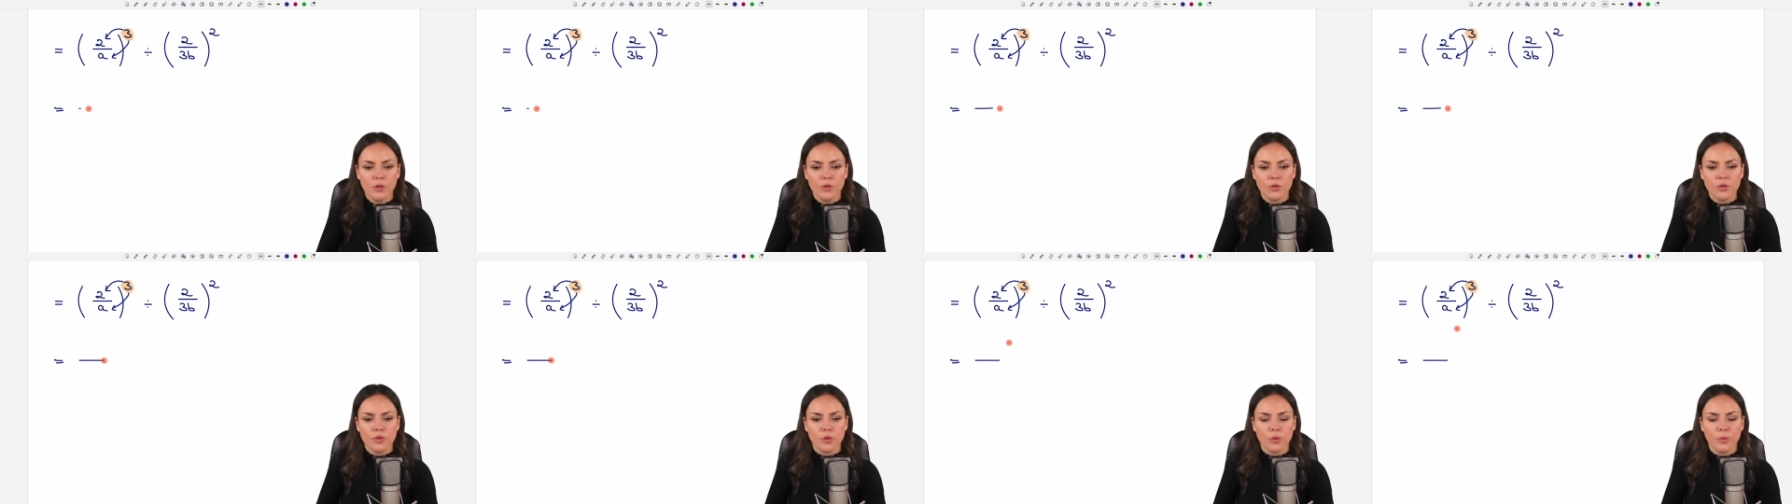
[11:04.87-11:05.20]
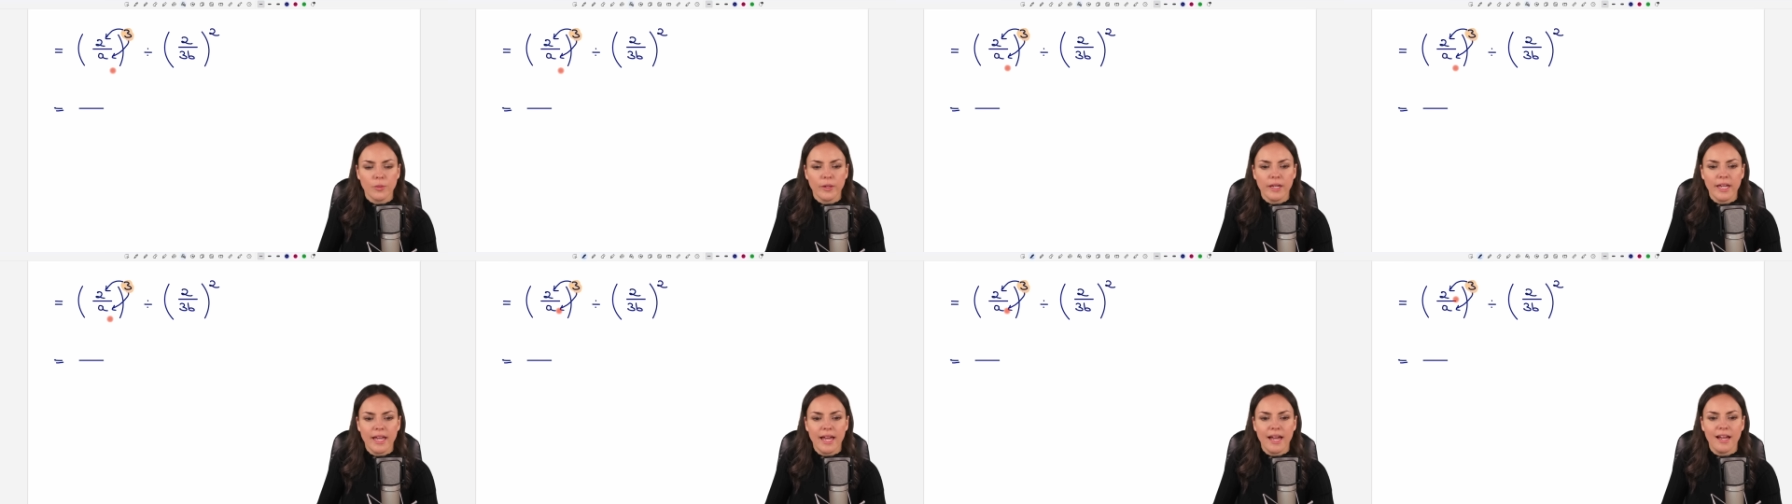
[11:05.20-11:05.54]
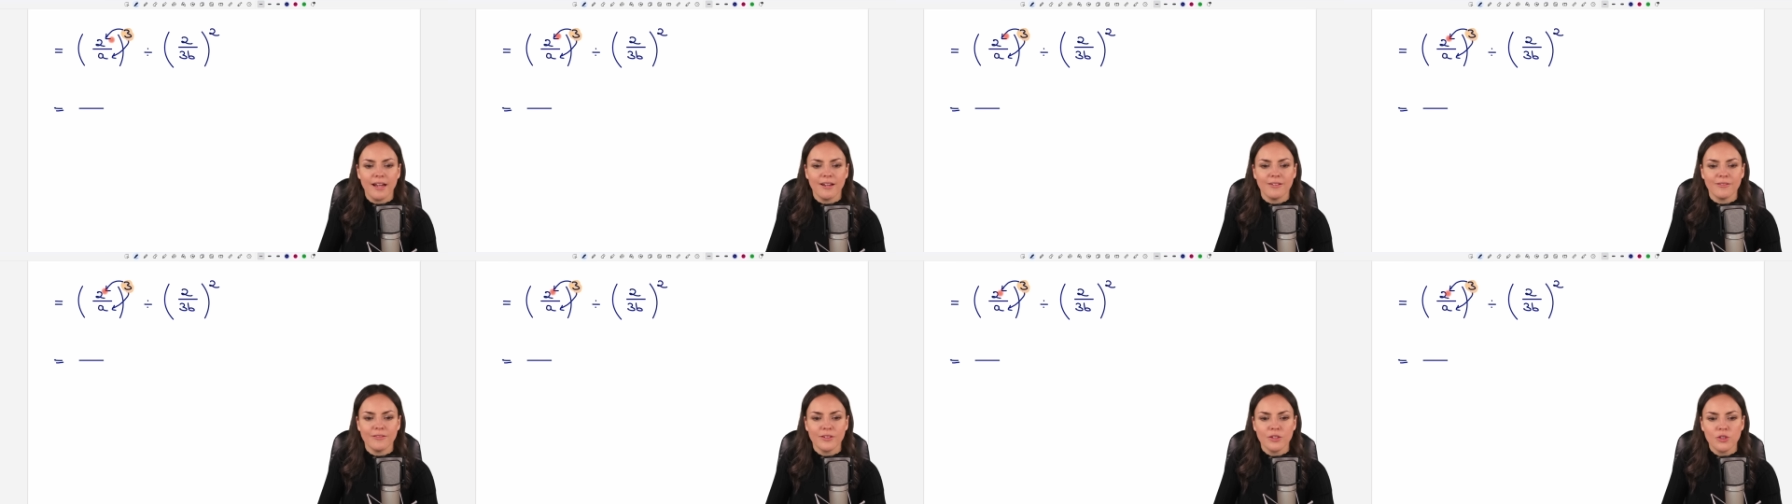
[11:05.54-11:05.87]
So we
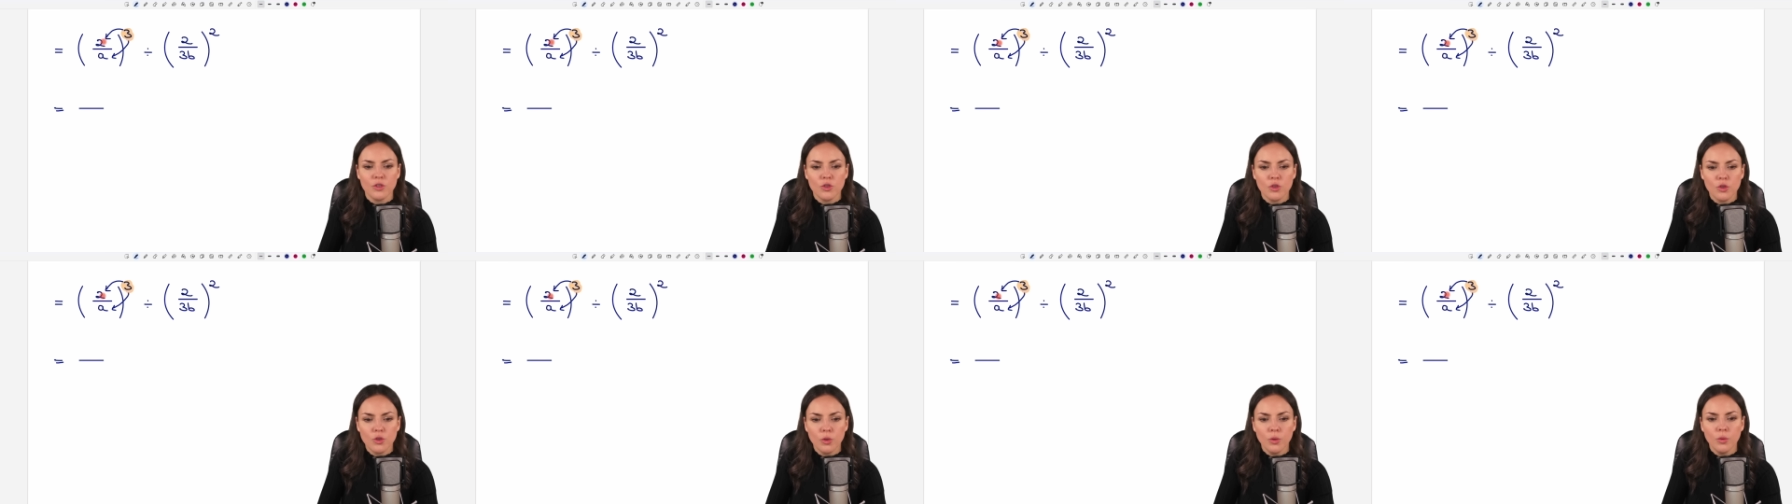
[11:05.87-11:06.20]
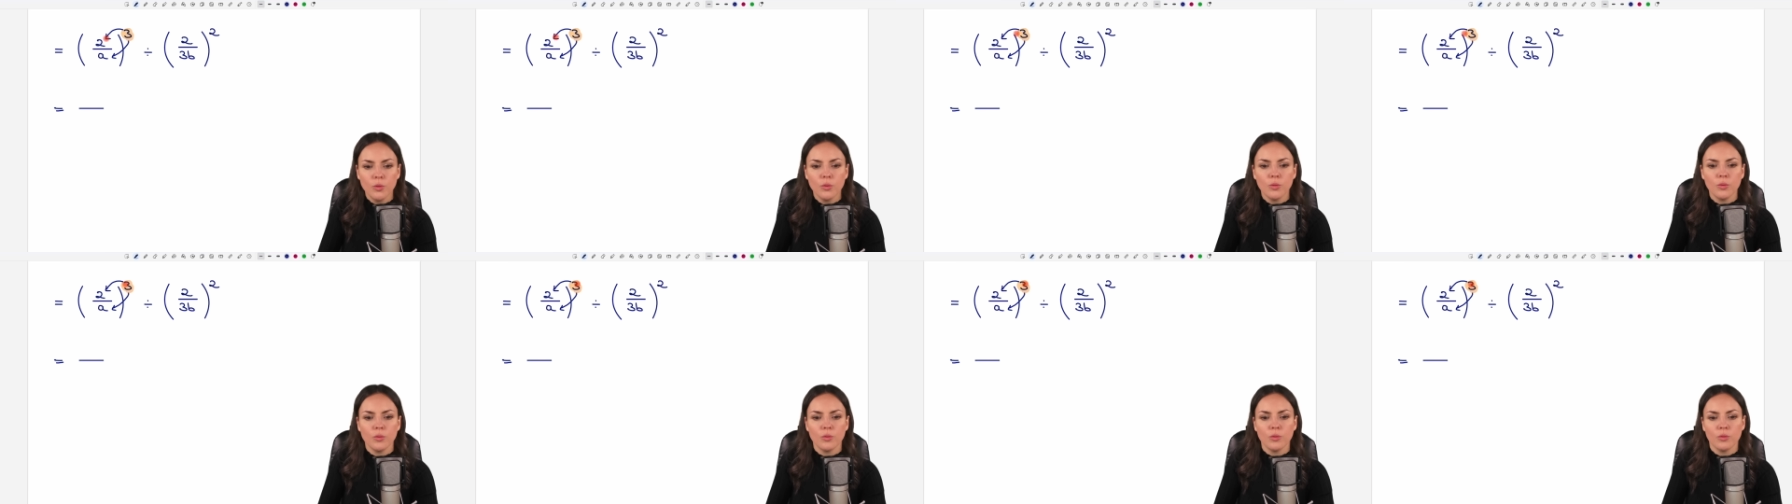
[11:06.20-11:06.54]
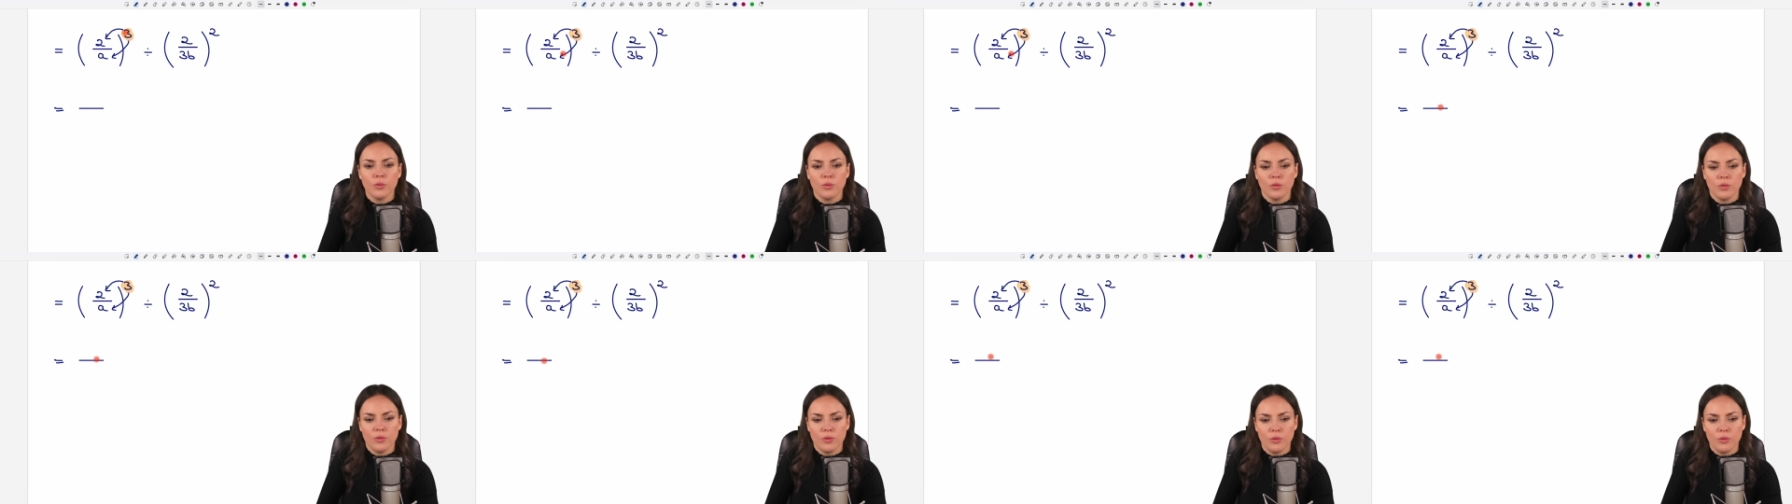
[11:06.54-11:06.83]
have two